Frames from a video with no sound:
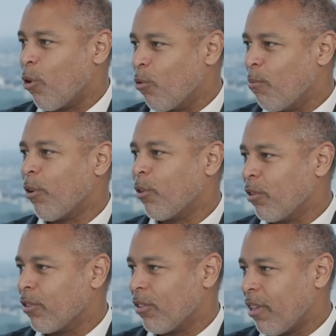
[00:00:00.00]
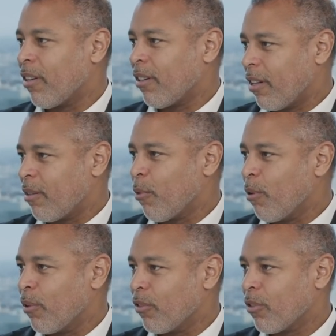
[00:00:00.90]
role models that at the
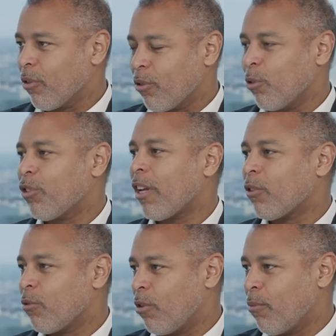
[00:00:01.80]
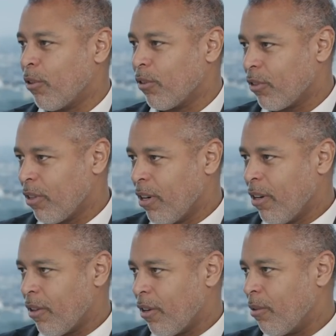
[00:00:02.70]
moment, or two sets of role models
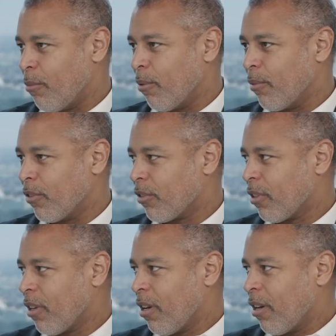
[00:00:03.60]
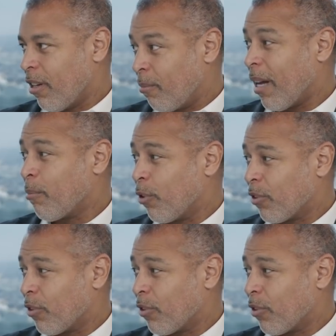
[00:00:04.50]
that at the moment young black